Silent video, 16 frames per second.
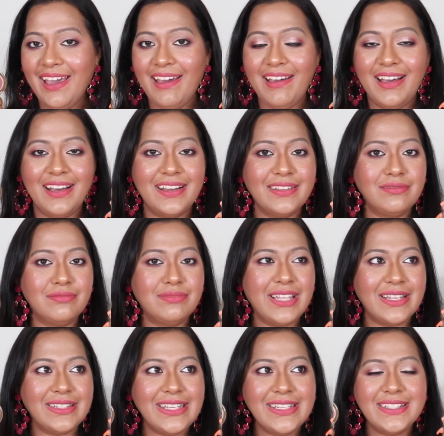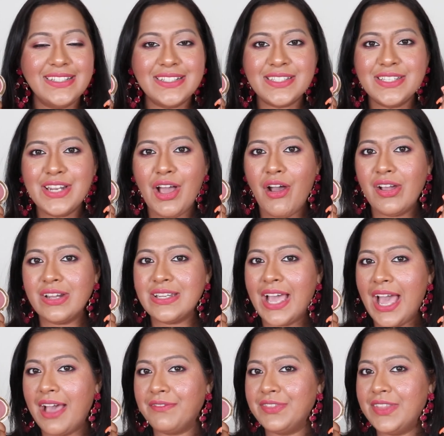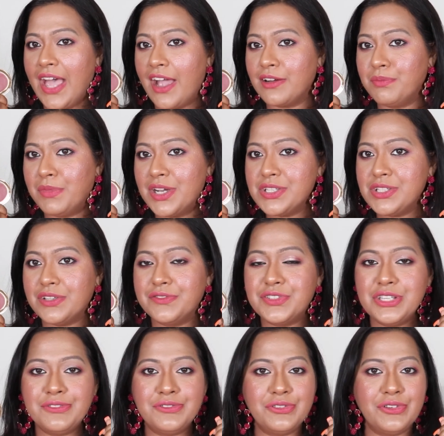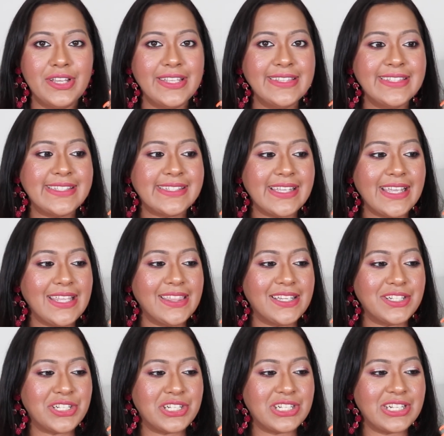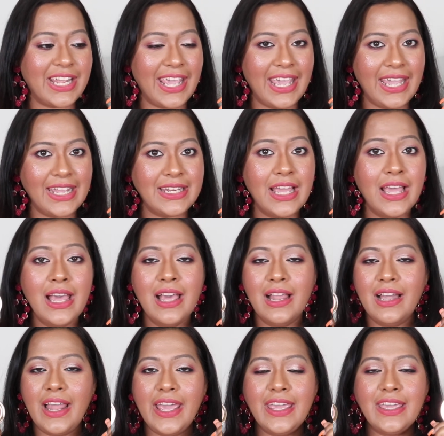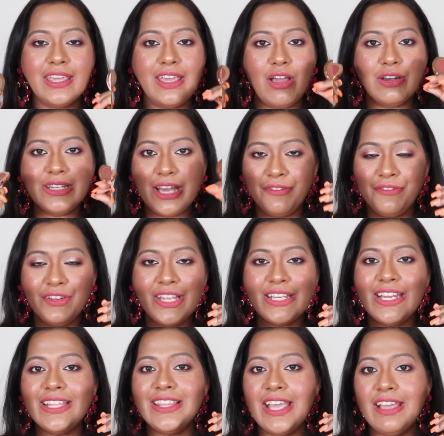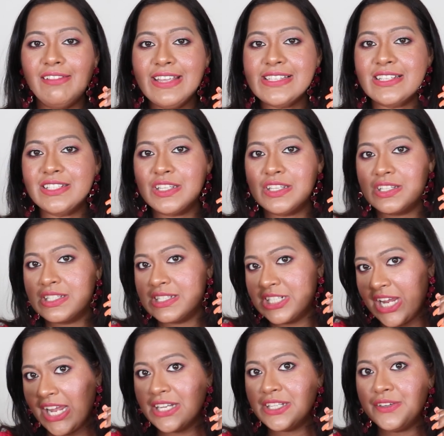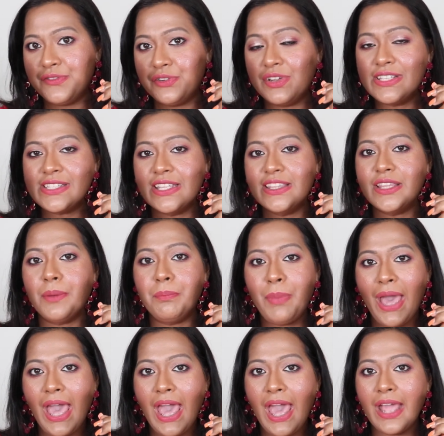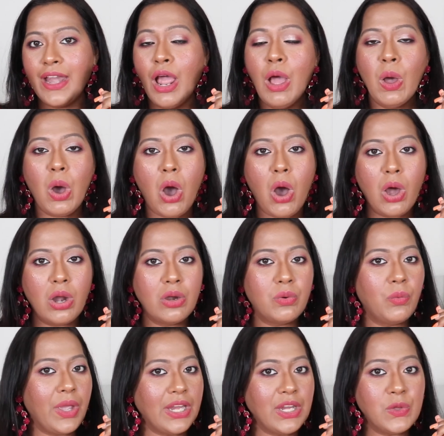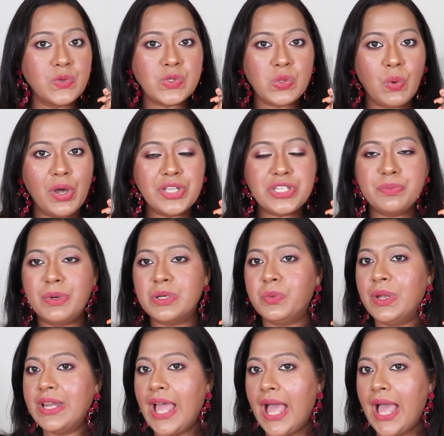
that it does not have that much of difference in the shade. Like definitely there is a shade difference in the pan or when you swatch, but when